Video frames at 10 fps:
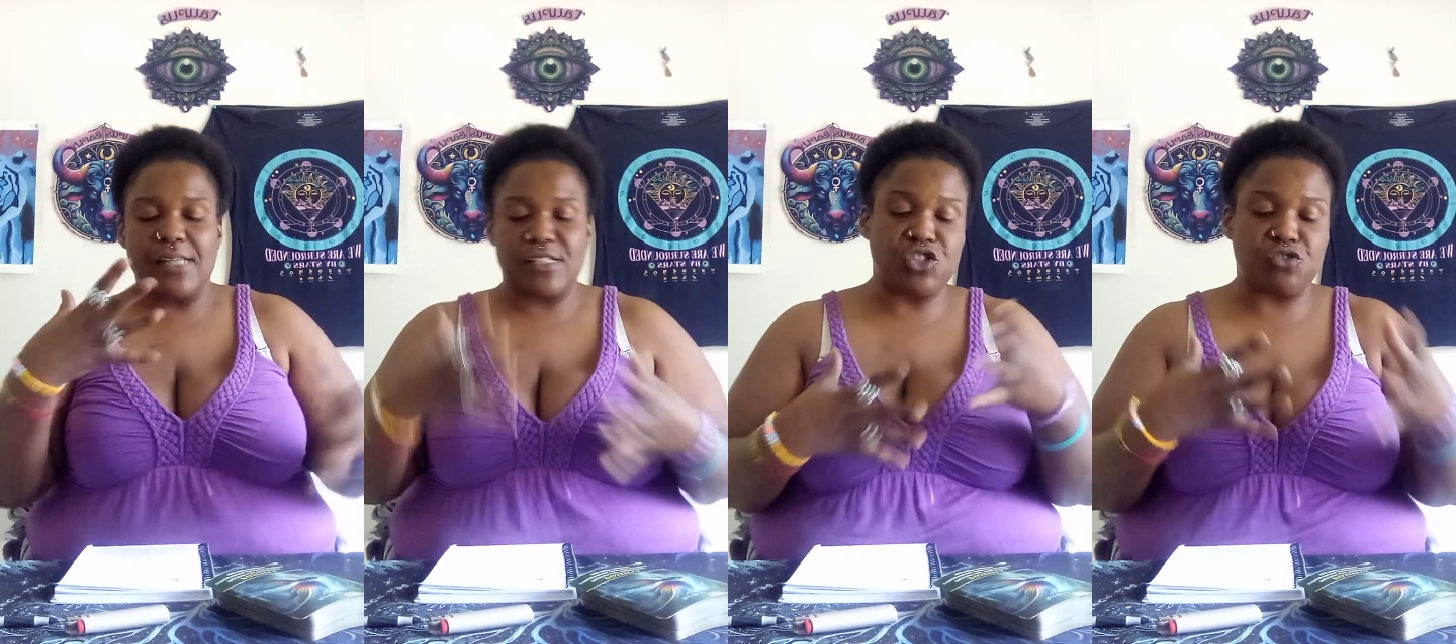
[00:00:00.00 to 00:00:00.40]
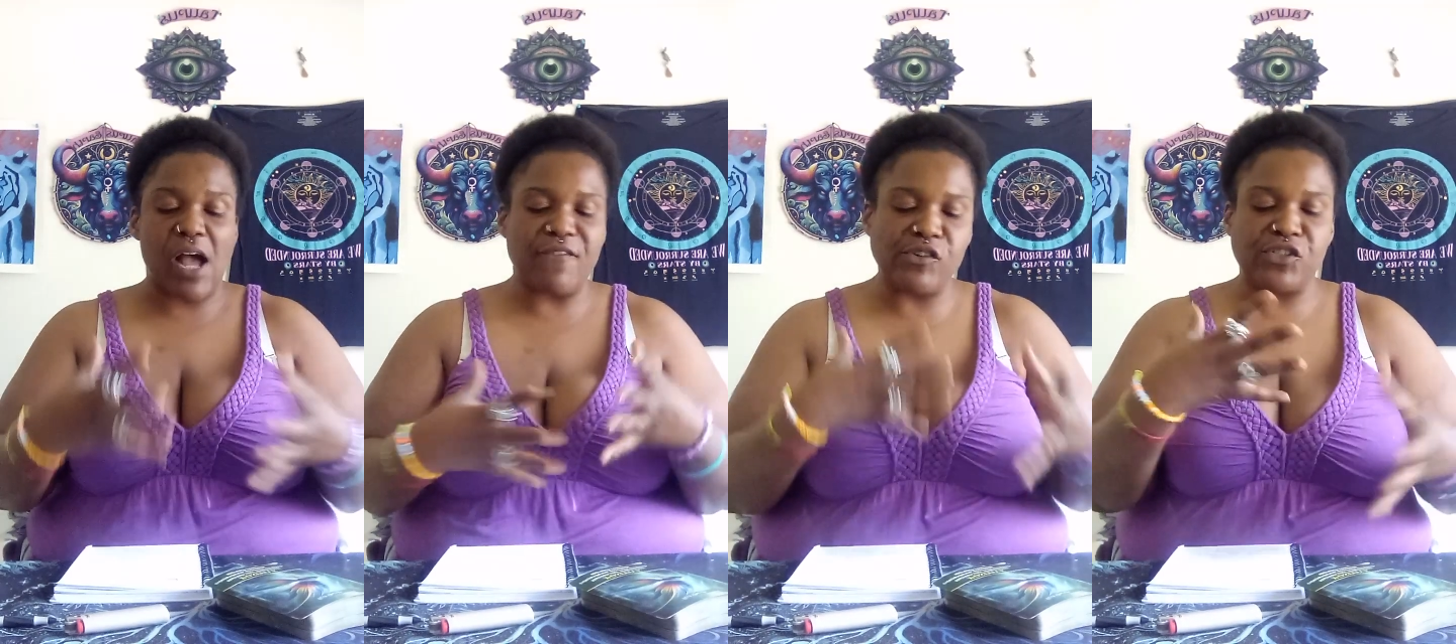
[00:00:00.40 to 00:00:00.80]
to
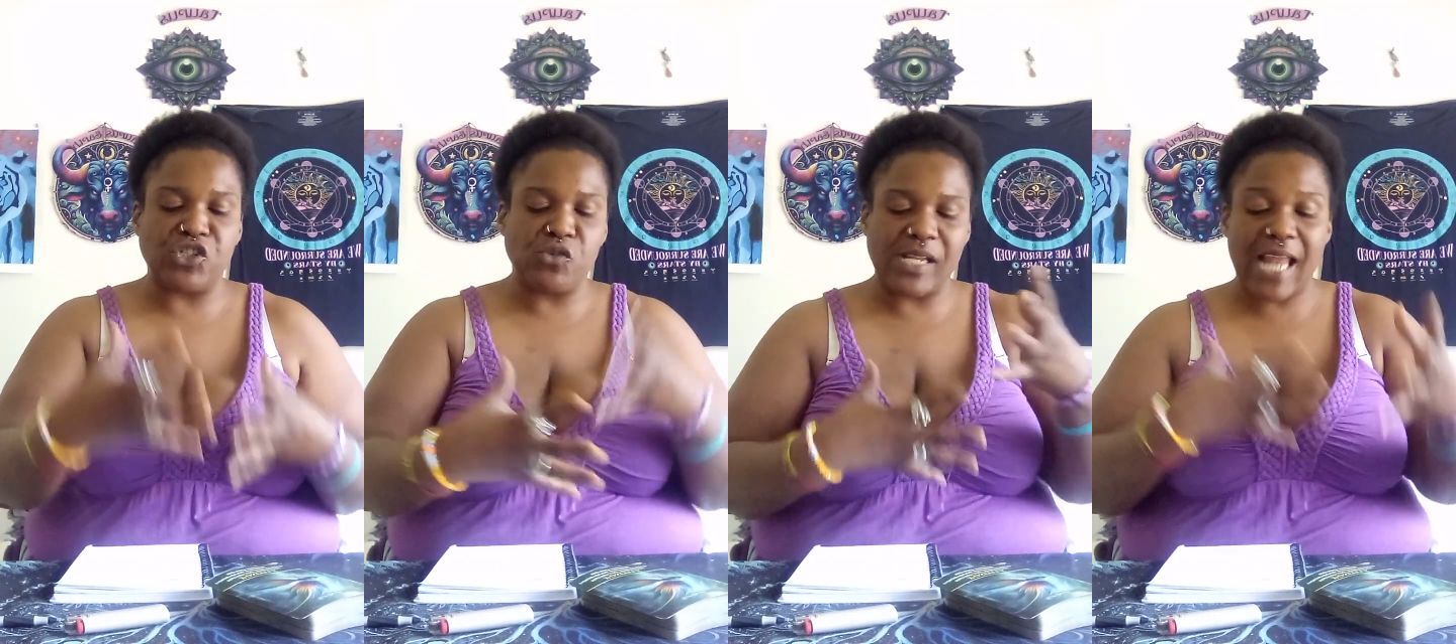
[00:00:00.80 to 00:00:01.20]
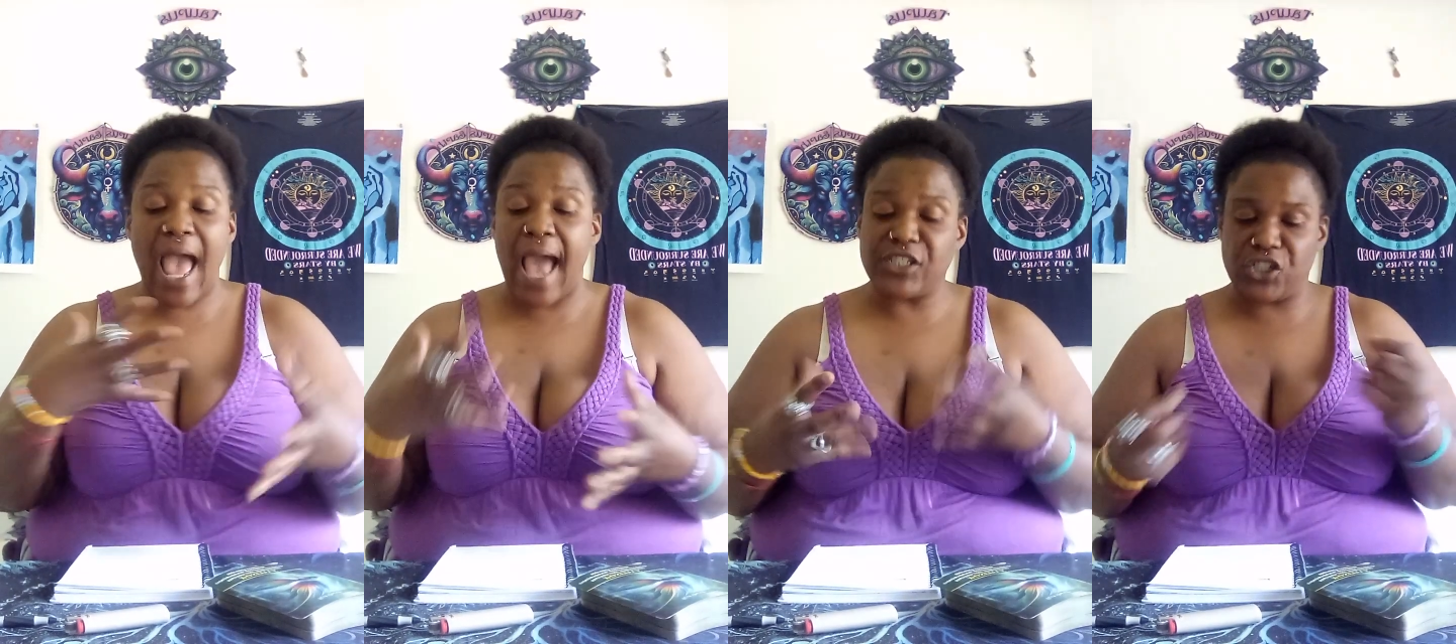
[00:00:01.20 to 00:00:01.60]
drive you to do in
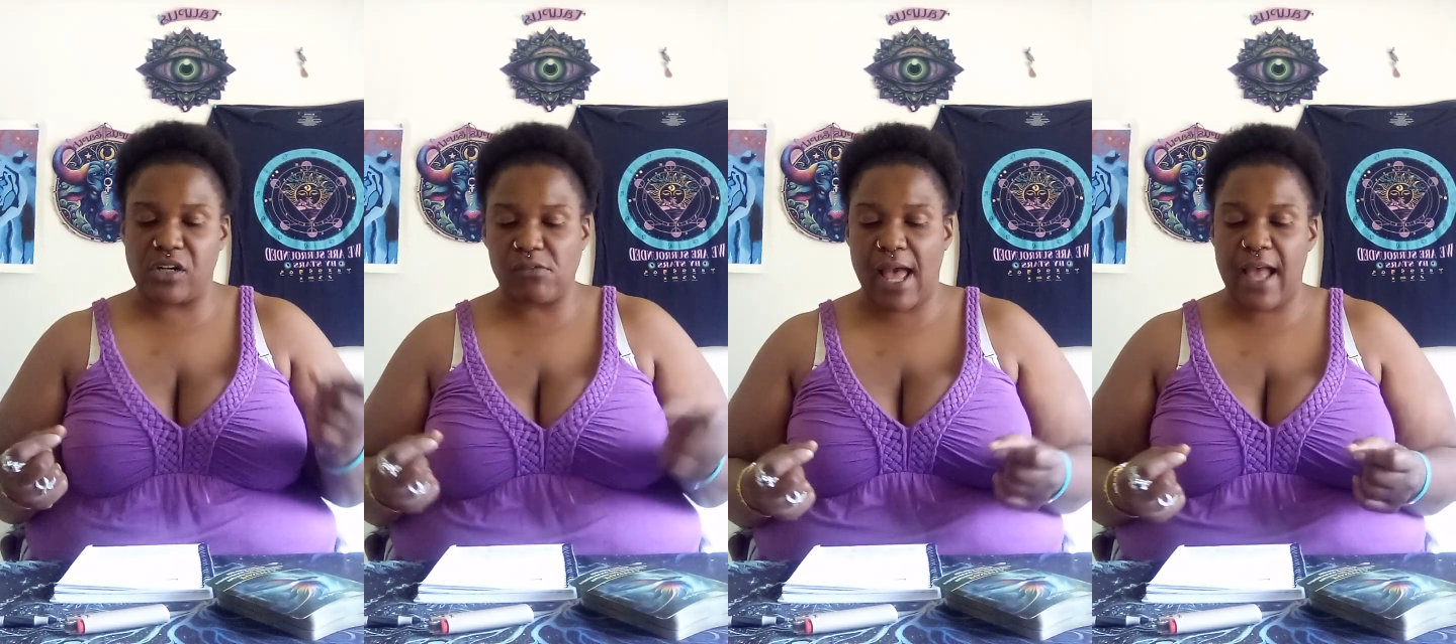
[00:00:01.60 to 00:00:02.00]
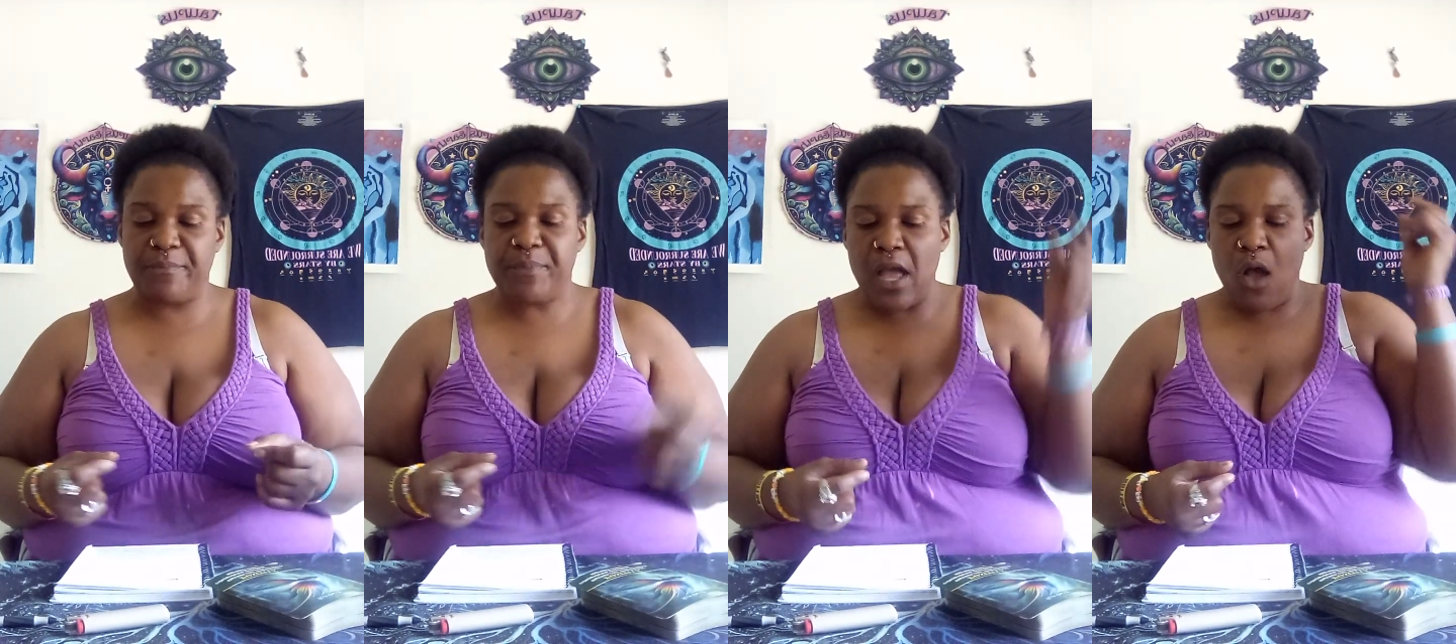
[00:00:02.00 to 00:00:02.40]
action, okay?